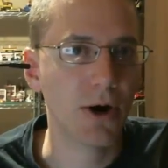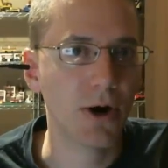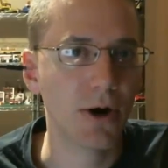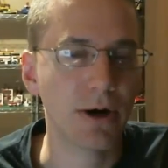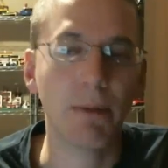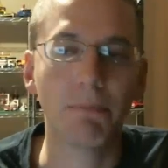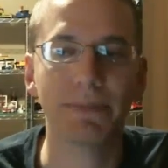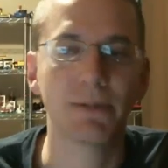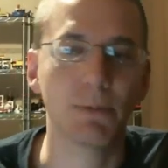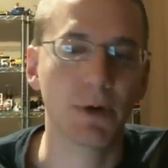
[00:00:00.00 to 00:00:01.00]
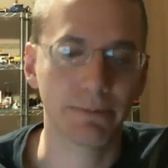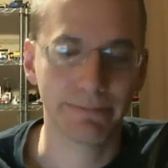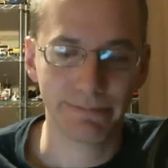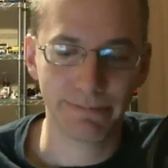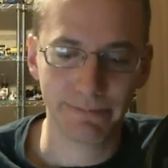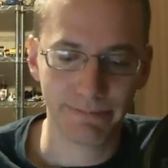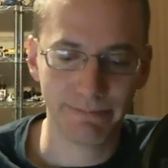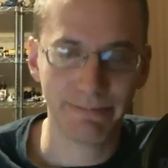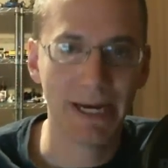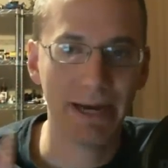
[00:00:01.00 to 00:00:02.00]
Nope, doesn't work.
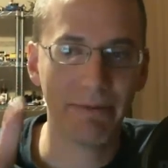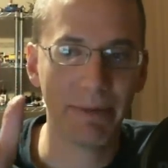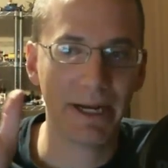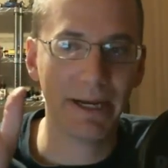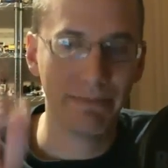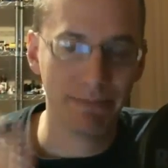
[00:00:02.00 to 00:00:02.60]
Bye, everybody.